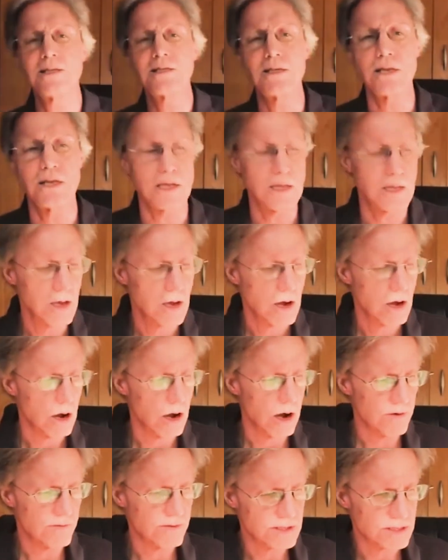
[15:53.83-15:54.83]
Intensity
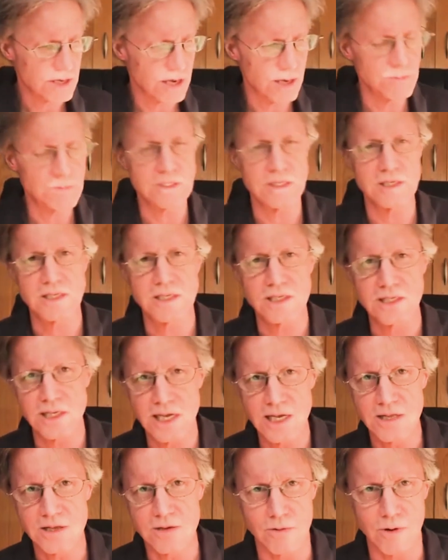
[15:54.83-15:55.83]
oftentimes is
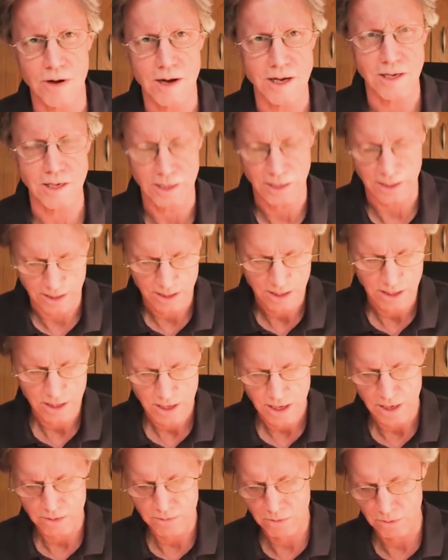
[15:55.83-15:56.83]
teeth grinding,
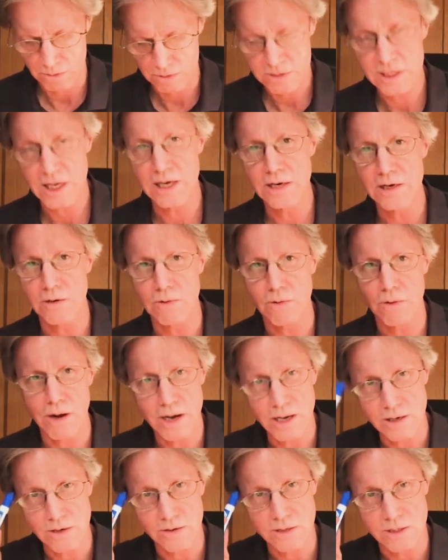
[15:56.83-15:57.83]
and we will tend to
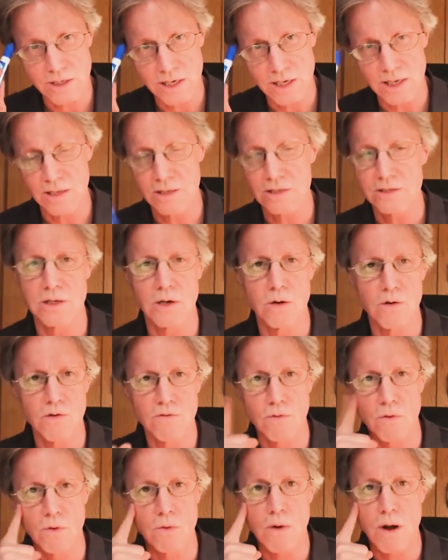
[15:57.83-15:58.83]
grind our teeth.
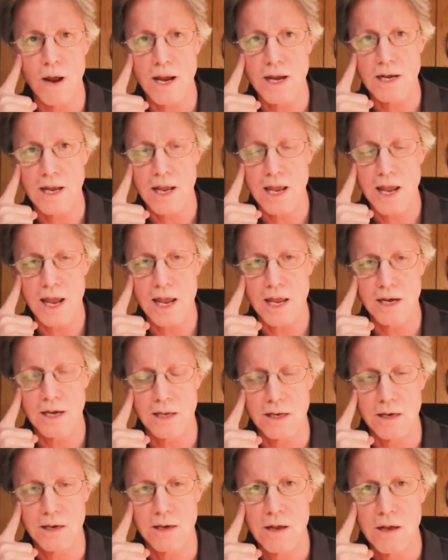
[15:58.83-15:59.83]
So if we're right
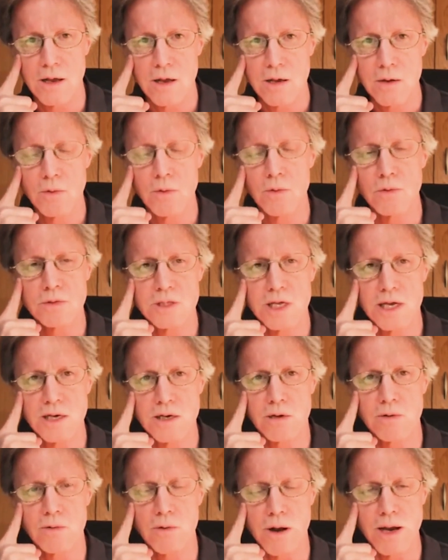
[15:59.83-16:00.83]
handed, we will
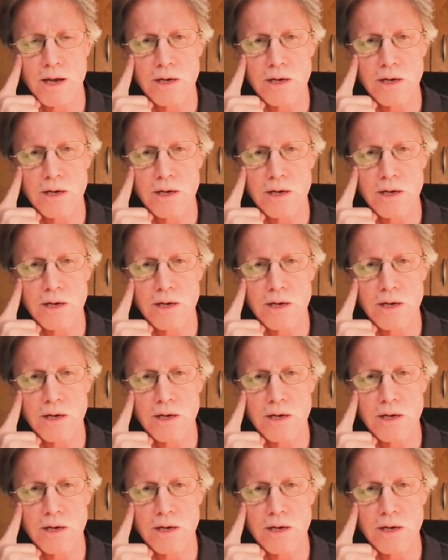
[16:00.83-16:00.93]
tend to